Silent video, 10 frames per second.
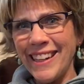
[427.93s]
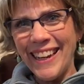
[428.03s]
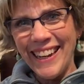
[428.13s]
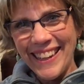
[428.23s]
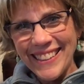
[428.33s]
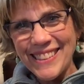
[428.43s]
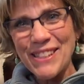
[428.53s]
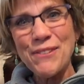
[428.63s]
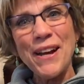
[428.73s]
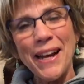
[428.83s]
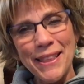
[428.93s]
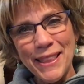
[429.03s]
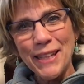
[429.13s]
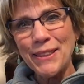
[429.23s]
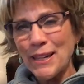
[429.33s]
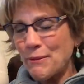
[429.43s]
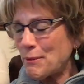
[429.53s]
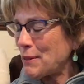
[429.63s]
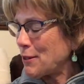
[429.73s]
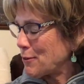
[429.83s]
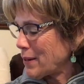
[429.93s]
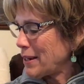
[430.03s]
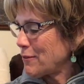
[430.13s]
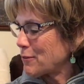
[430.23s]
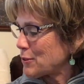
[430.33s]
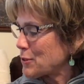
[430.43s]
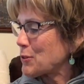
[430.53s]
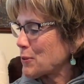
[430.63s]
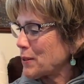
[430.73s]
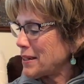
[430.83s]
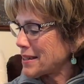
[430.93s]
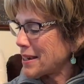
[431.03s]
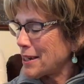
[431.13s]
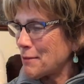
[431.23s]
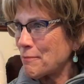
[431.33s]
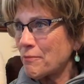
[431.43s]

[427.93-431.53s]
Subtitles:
Yes, I think that would be great for story time.